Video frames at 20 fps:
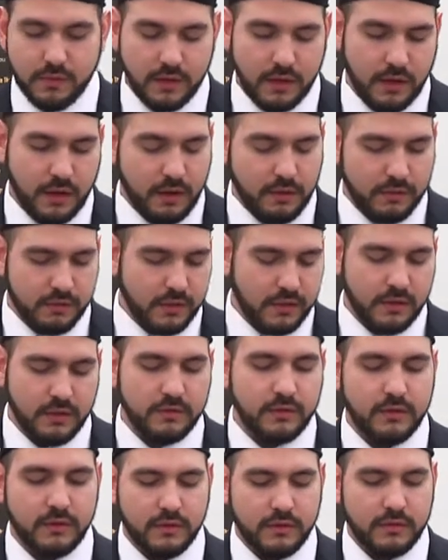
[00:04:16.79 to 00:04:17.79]

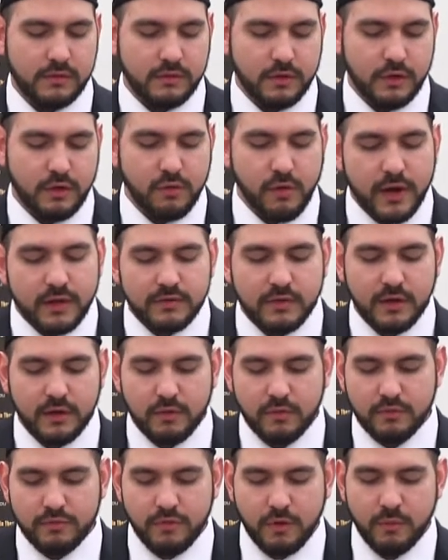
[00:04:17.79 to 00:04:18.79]
the Creator
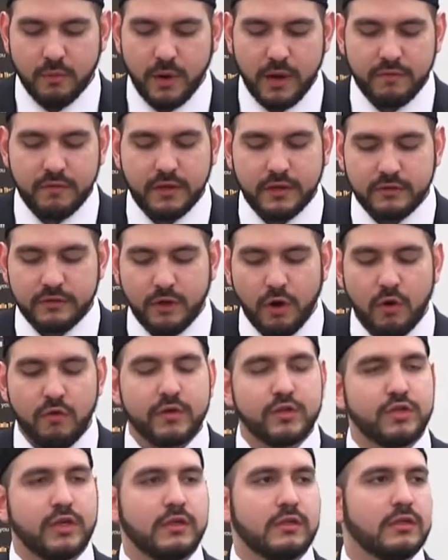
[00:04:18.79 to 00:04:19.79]
or from wherever is the
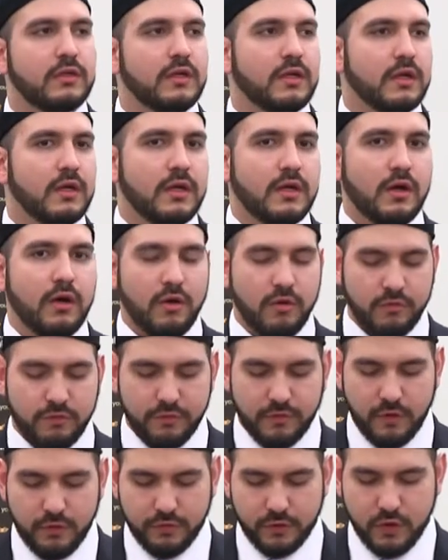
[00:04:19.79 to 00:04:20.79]
origin
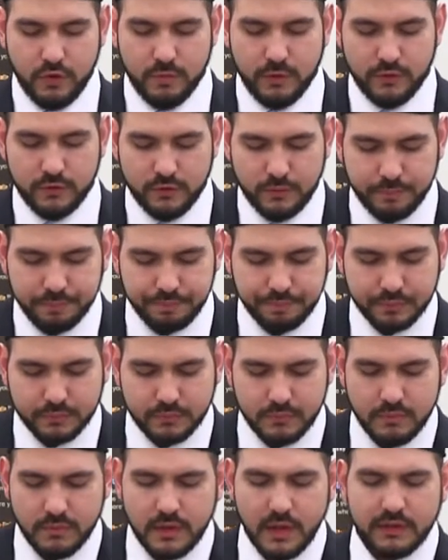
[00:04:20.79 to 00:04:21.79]
of humans.
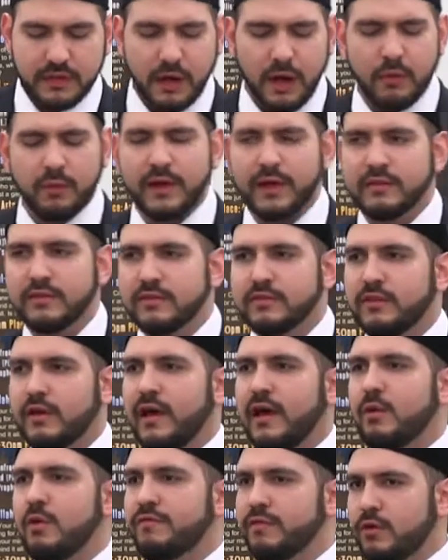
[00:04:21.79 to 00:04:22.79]
Now, I would like to
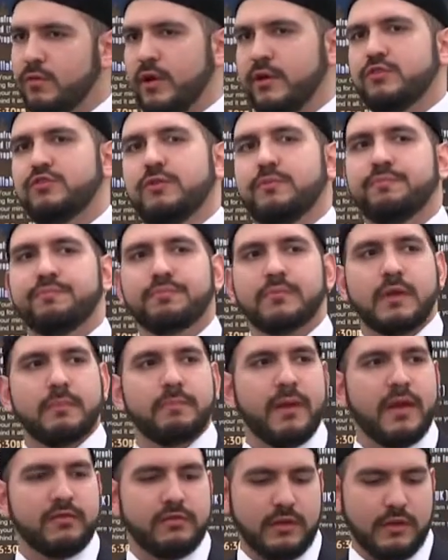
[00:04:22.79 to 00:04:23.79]
start out with a question, a
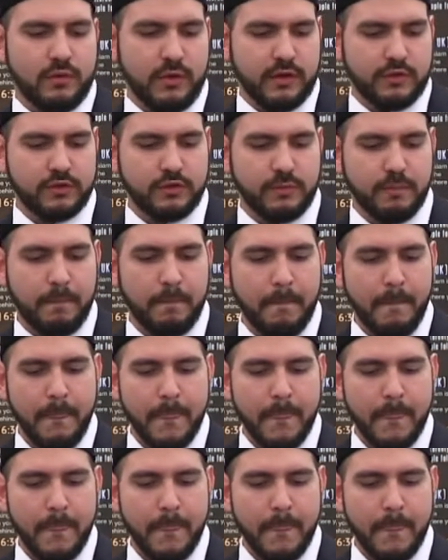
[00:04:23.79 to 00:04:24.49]
basic question.